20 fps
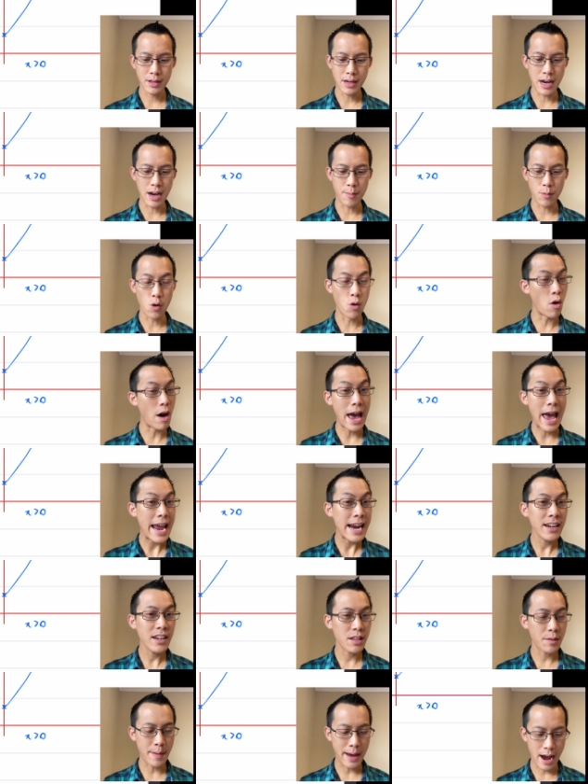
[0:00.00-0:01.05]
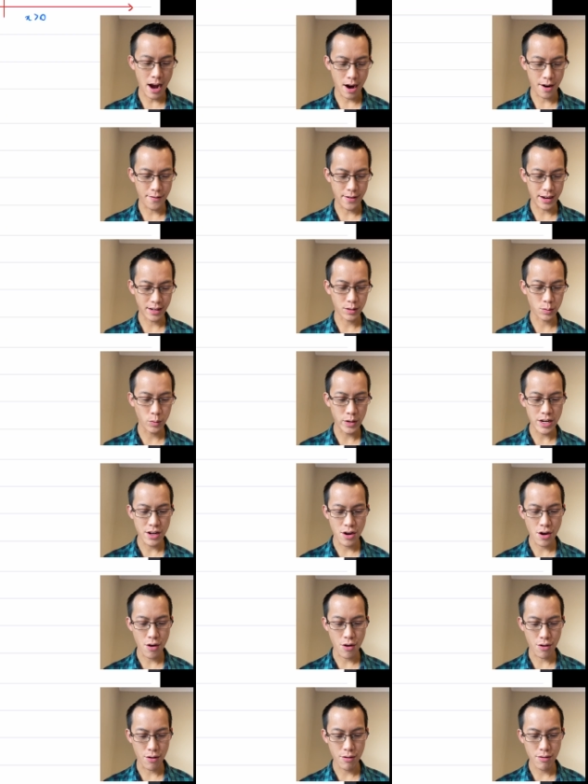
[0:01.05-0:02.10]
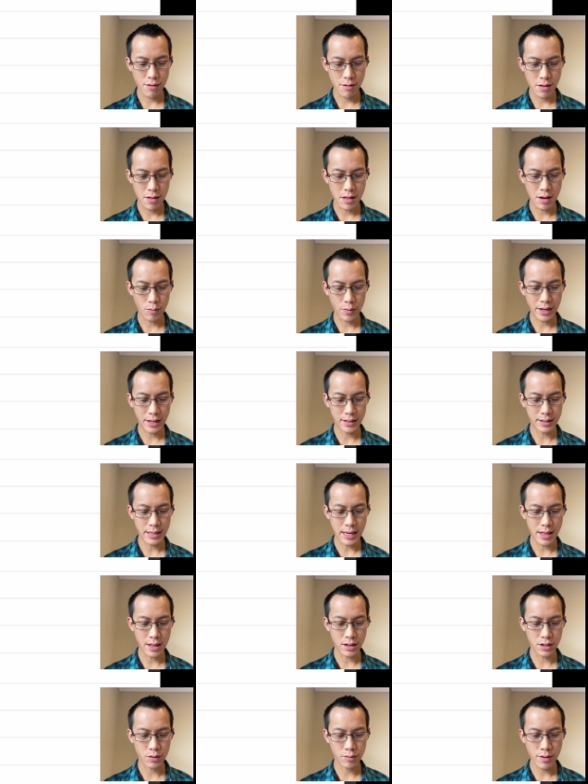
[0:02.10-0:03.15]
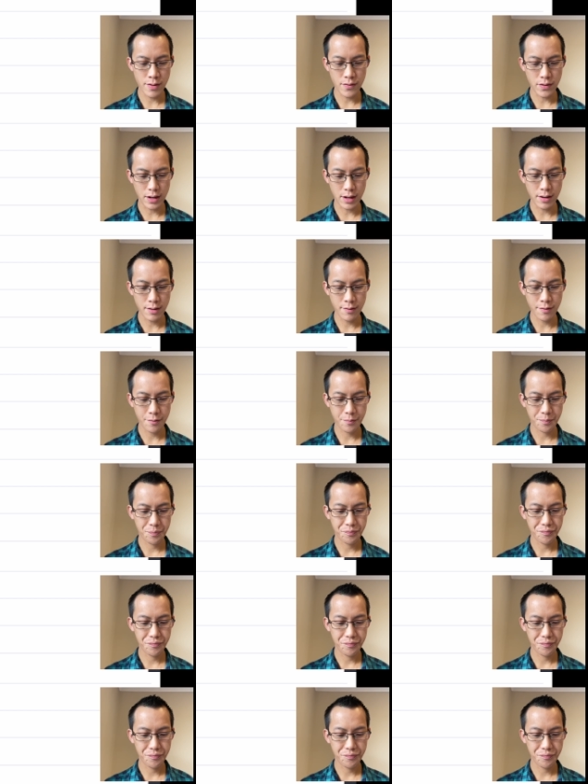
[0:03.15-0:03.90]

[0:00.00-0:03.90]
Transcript: um, or a to the power of x, we know that we can say the derivative